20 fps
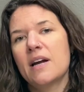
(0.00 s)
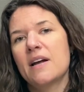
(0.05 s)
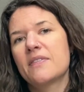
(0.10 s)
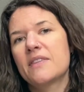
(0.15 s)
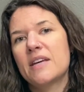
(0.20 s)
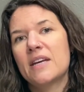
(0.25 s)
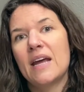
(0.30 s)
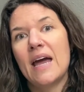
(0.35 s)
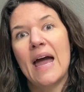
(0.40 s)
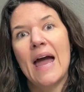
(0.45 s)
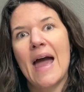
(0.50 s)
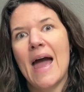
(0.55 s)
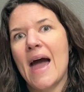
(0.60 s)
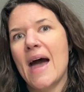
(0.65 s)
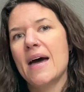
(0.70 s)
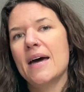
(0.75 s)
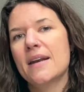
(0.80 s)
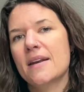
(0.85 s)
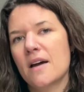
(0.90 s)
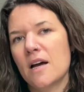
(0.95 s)
then
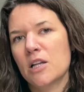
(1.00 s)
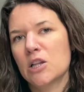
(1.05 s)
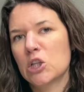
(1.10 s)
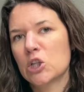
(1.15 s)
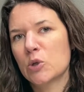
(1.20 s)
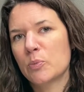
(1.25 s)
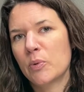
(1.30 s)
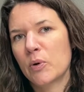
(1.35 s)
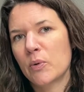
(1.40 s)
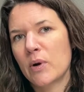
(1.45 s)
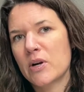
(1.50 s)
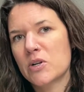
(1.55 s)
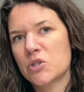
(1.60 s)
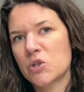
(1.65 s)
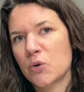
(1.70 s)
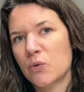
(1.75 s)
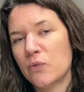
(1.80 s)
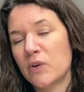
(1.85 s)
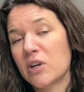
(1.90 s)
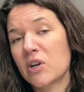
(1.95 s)
add a loop around
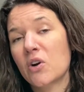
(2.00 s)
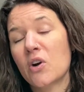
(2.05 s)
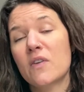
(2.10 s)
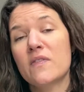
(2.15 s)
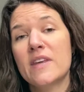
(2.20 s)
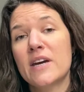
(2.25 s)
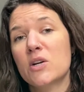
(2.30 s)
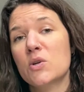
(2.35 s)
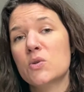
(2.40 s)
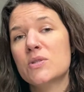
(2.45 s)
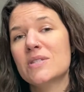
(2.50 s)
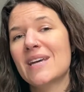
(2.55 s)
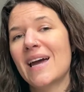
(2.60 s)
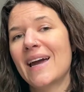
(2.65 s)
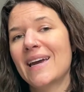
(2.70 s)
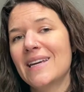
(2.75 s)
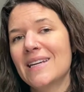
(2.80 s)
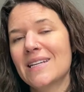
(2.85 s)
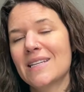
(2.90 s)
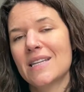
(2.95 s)
your finger and that'll
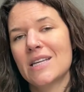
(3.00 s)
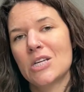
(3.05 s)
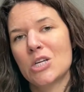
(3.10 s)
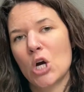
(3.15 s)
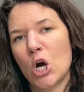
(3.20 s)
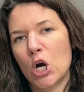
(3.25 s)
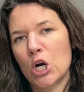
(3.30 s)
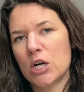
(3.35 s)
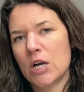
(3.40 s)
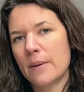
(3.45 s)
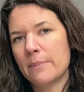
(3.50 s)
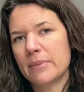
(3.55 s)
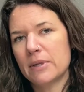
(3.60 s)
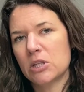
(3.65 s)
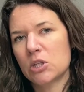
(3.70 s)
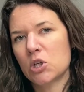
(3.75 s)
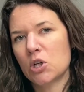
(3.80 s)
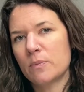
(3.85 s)
tighten the yarn up a little